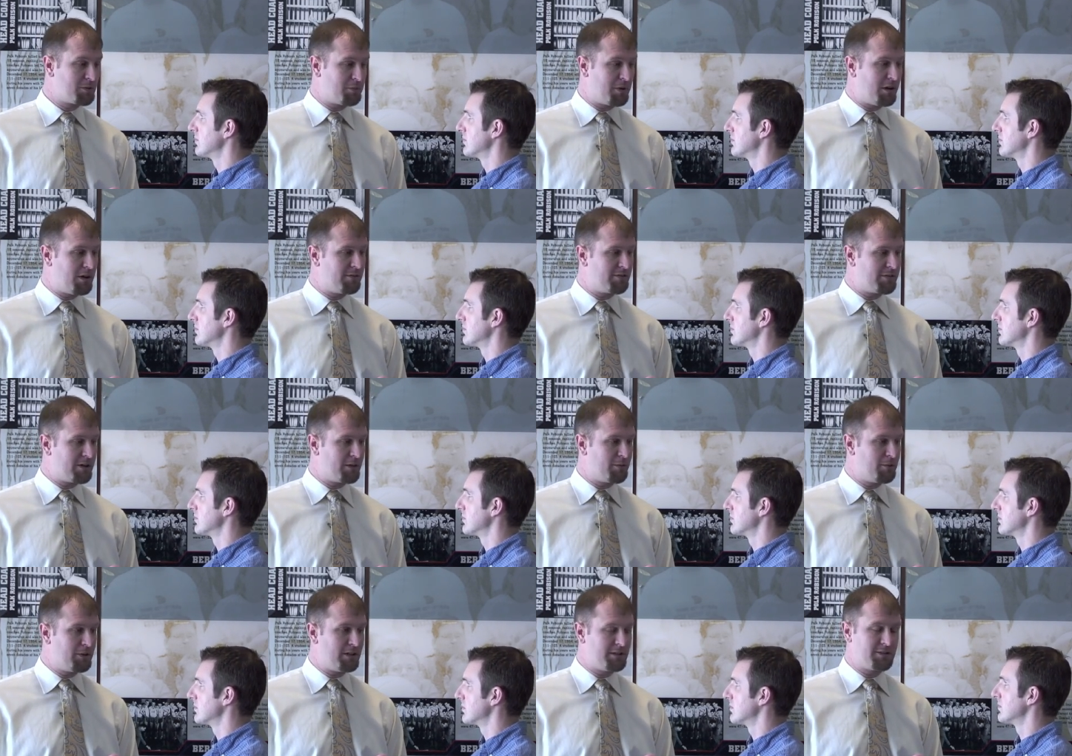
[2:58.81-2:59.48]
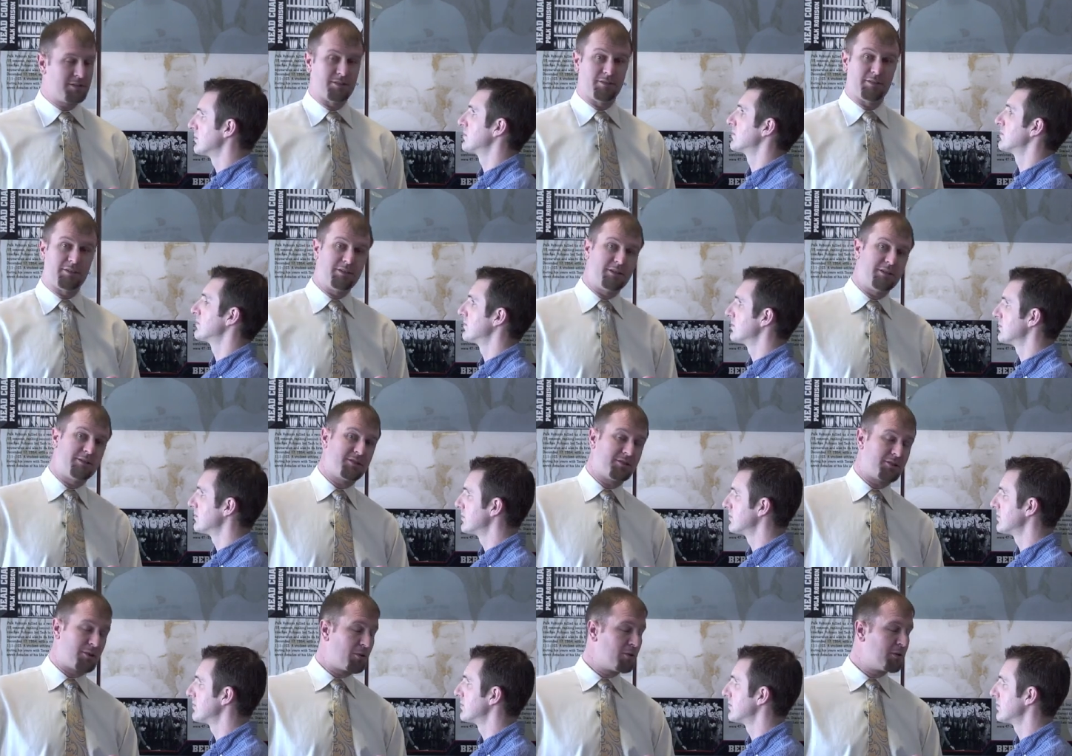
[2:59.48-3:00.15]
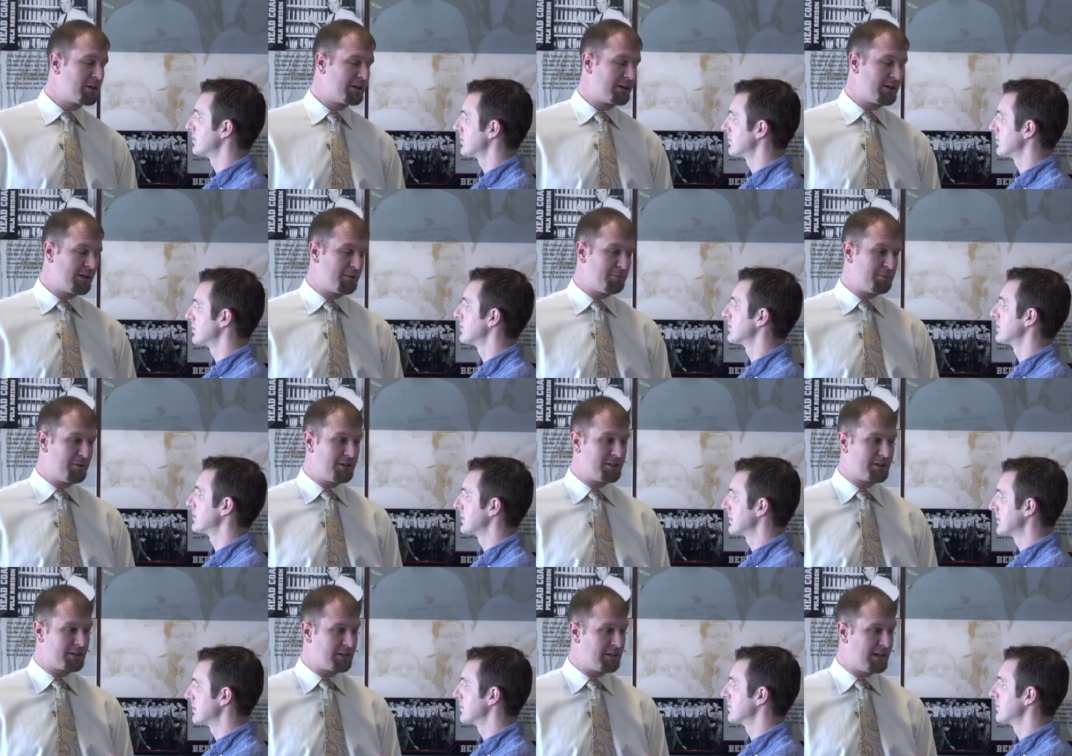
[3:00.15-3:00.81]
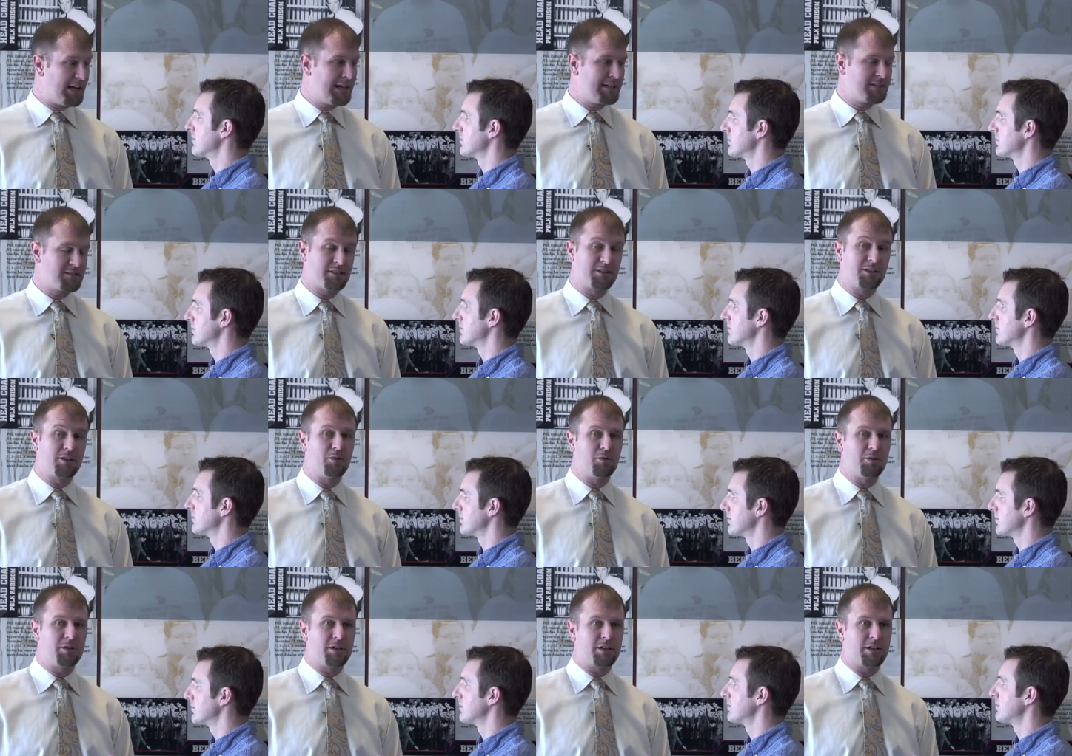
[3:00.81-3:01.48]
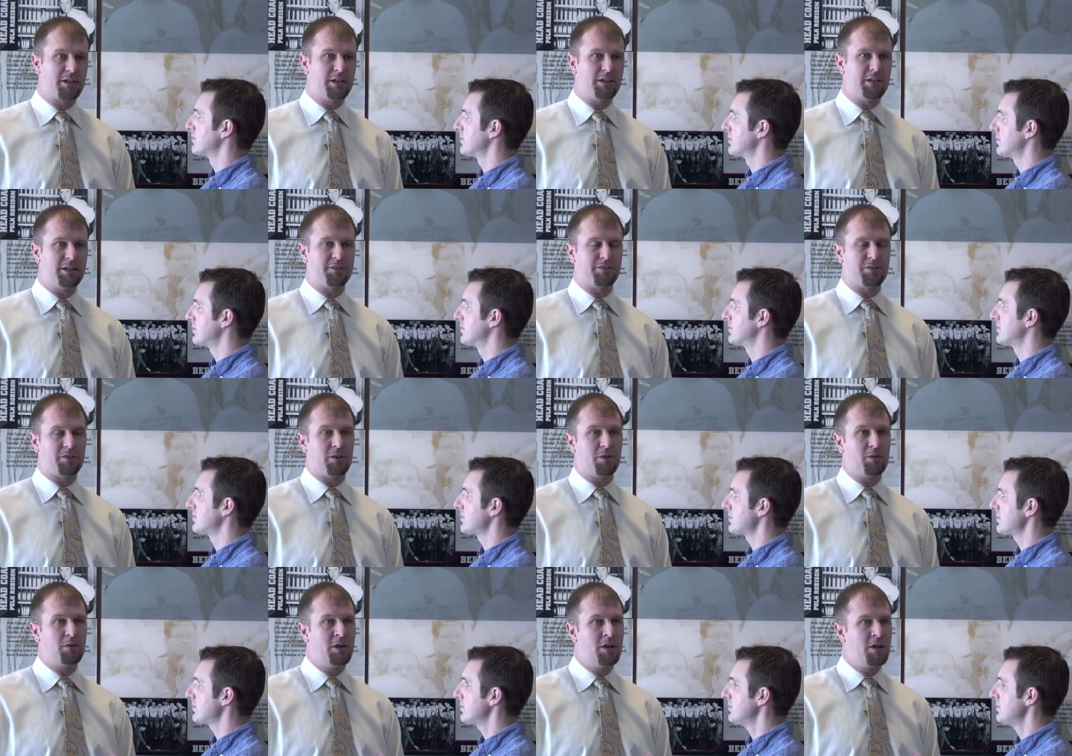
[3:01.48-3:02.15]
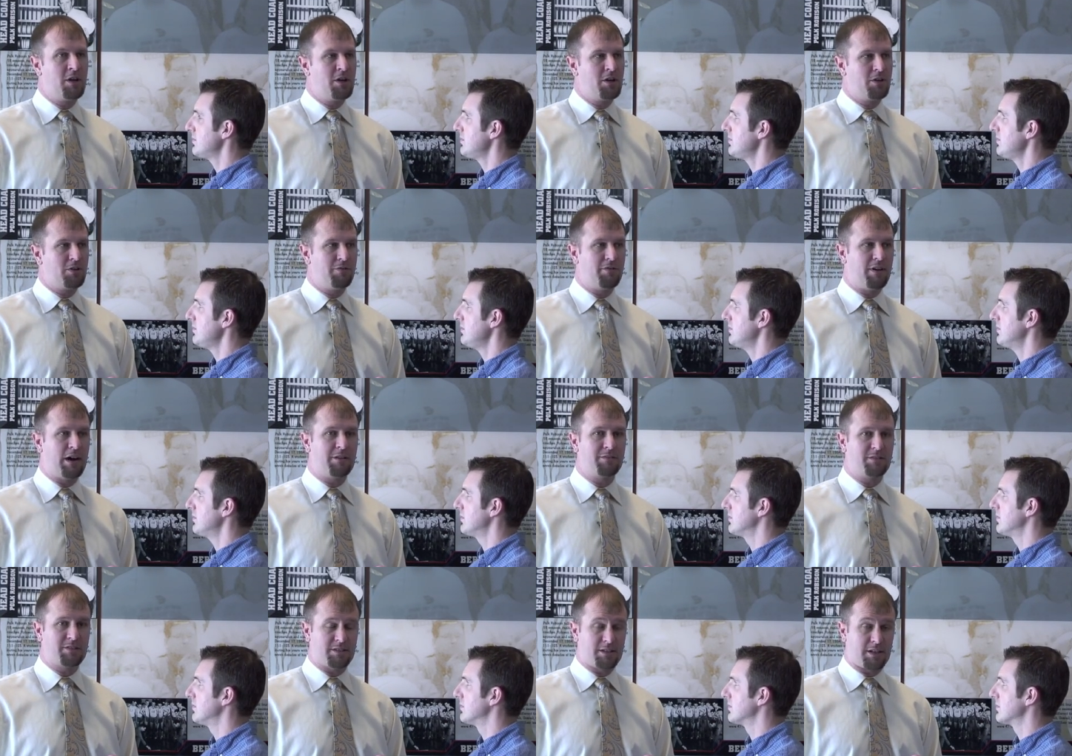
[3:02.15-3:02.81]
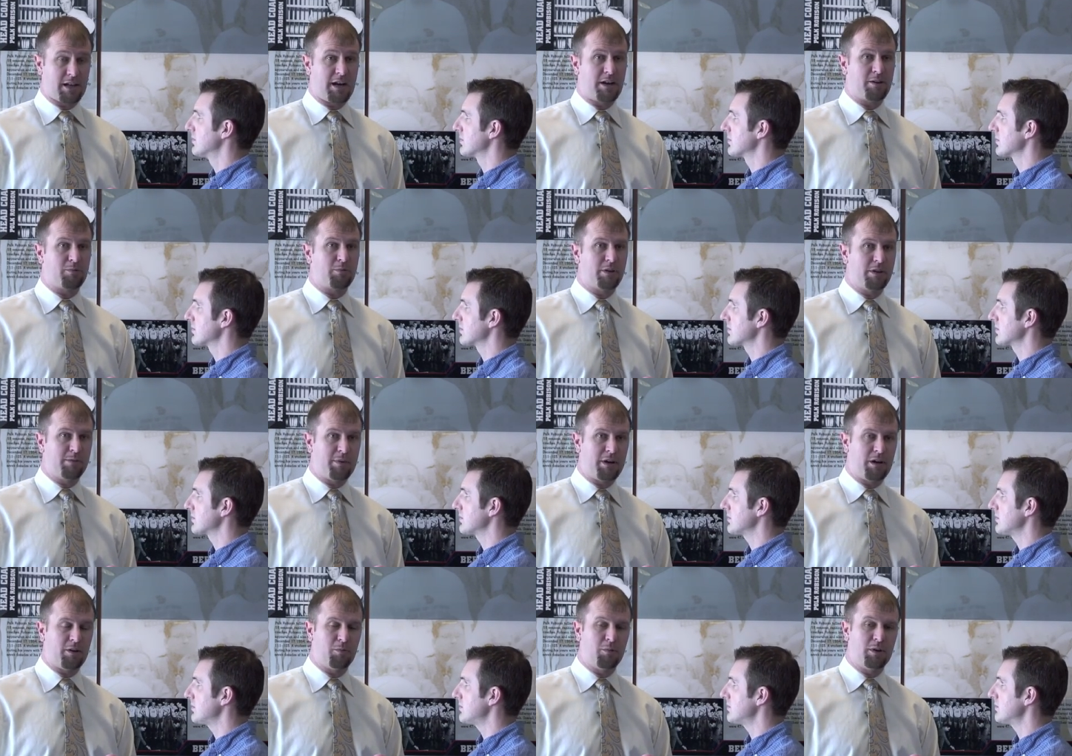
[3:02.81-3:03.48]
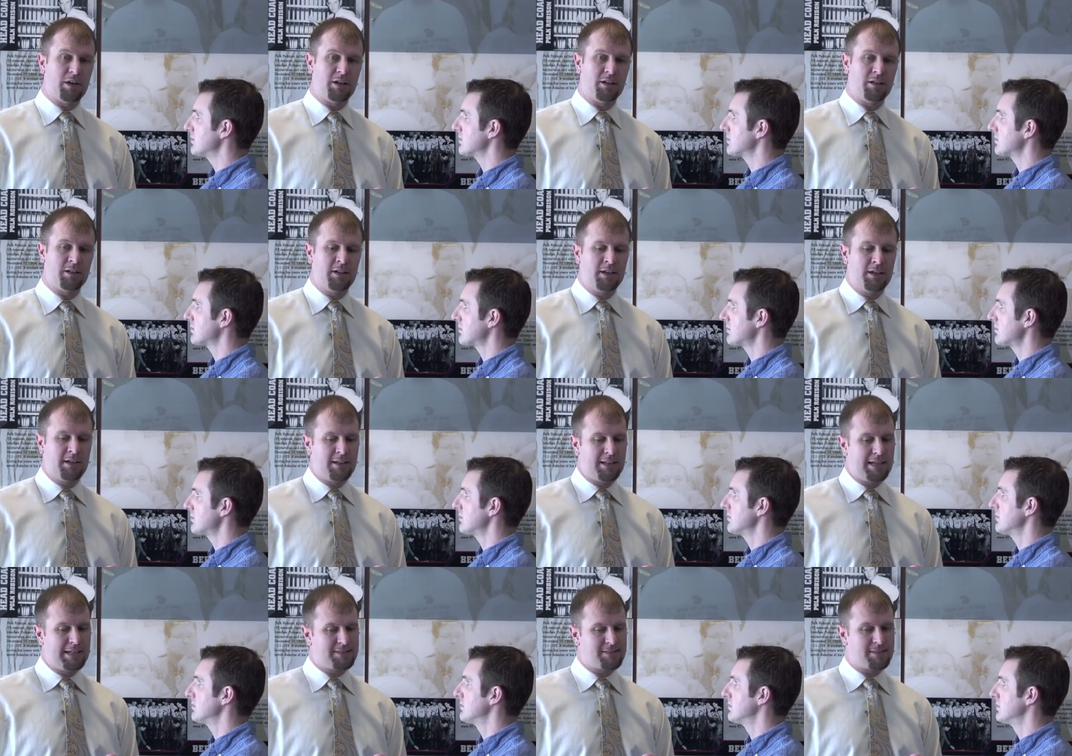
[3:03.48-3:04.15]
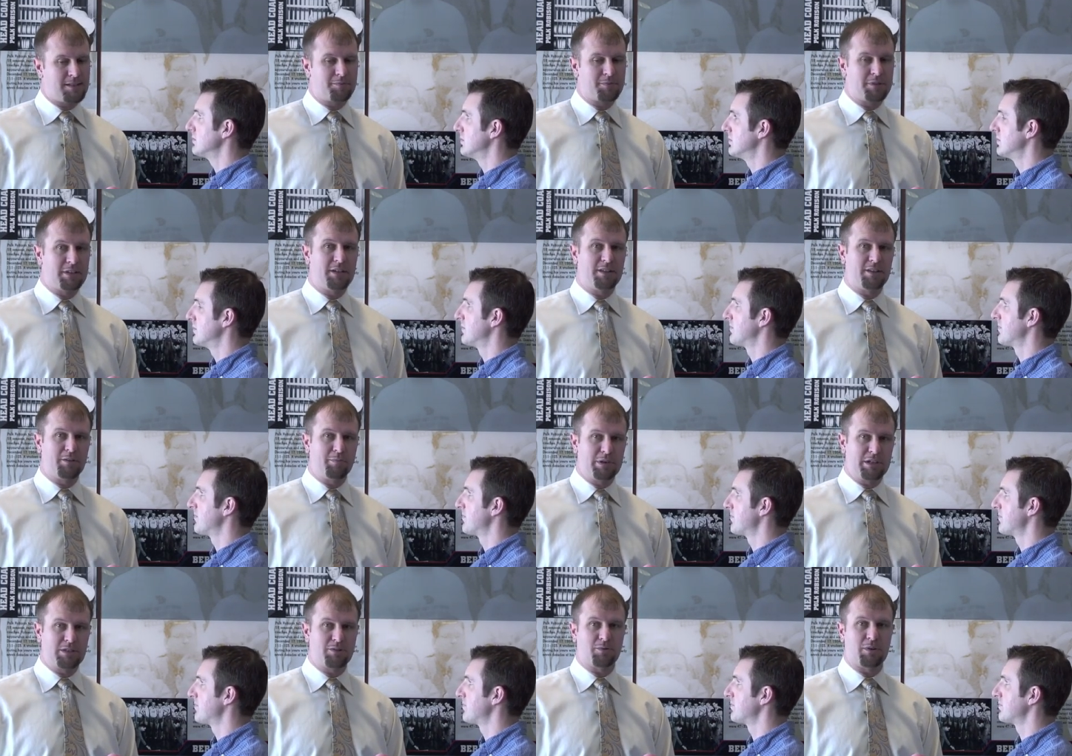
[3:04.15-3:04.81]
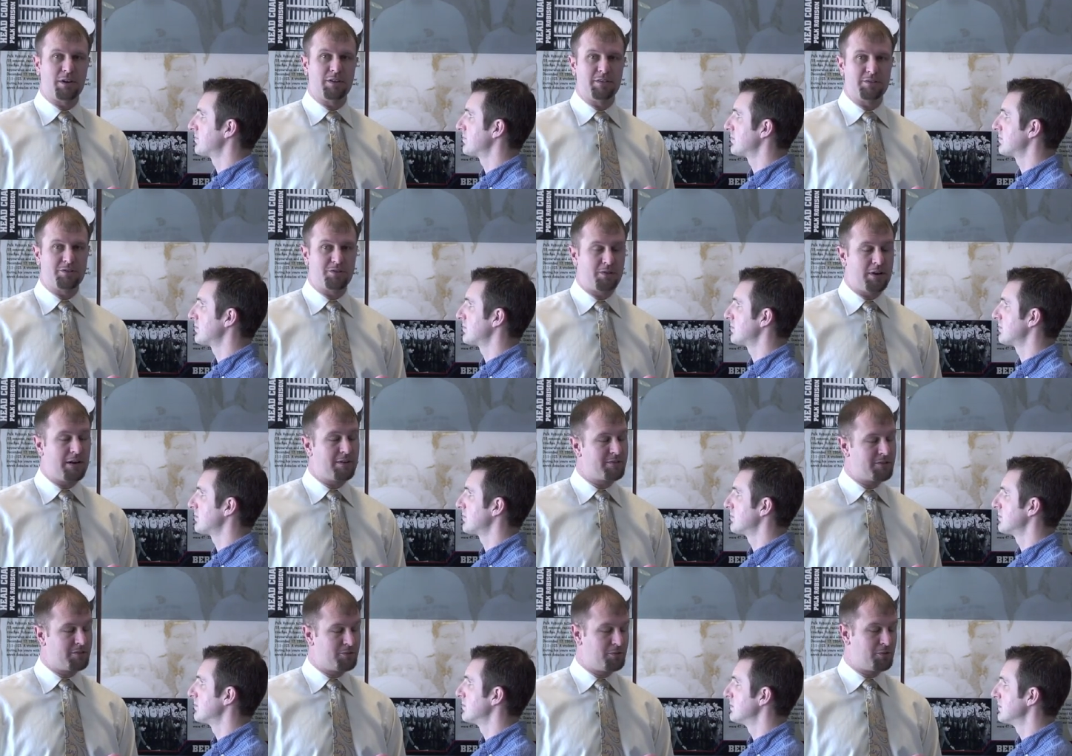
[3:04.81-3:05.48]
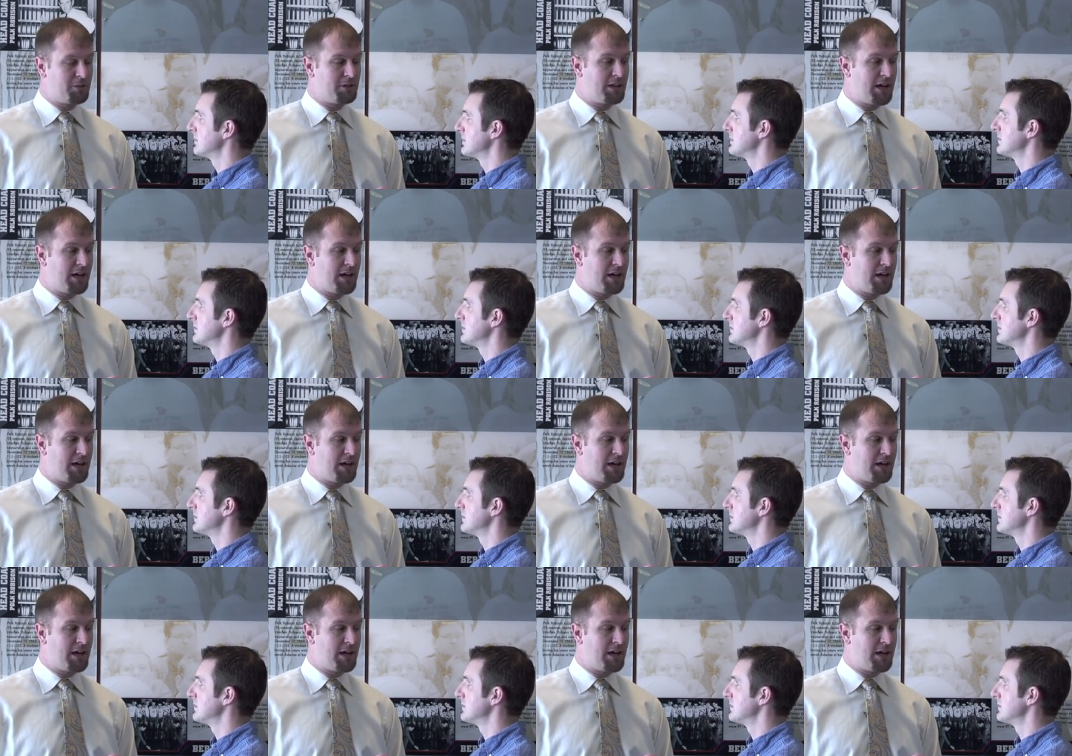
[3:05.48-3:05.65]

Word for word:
Speaker 1: the ball very well, so they're just throwing it up on the glass and going to get it. So you've obviously got to rebound well. That's something in the Big 12 that you have to do a